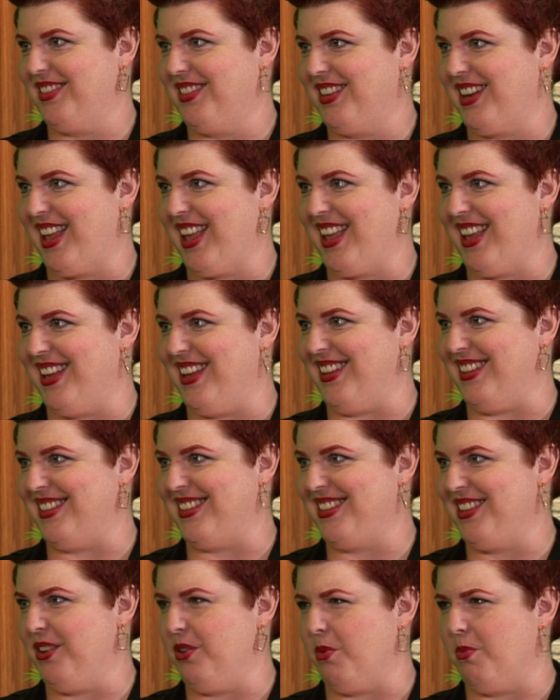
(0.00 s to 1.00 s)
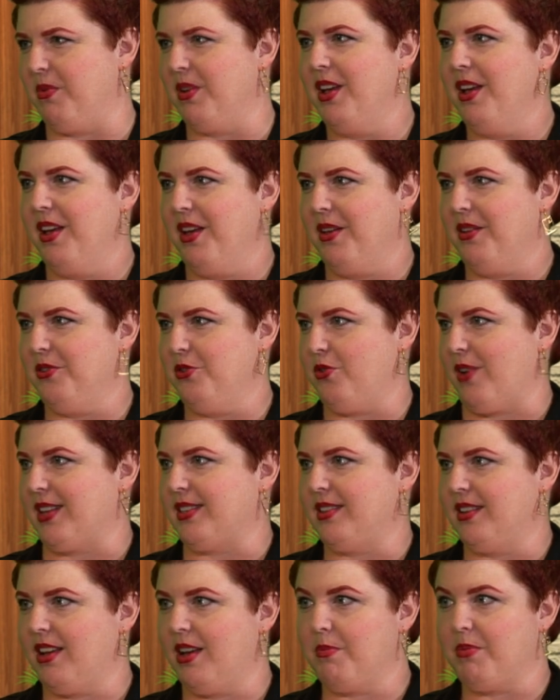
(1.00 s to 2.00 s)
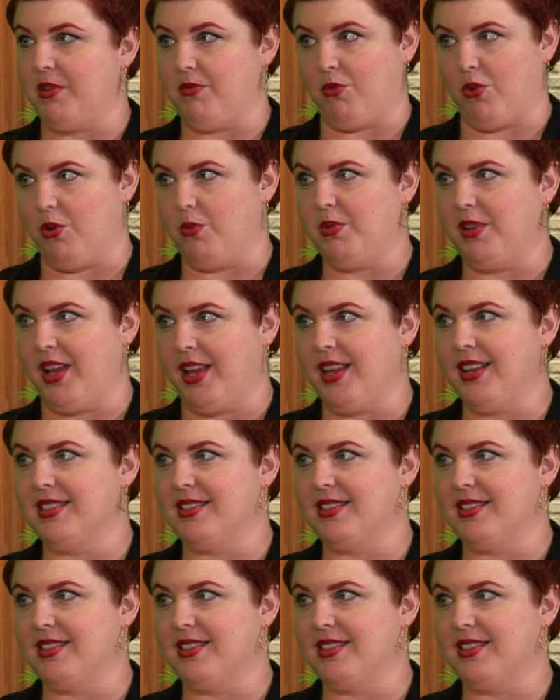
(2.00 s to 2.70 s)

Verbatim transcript: And, you know, dressing up and role-playing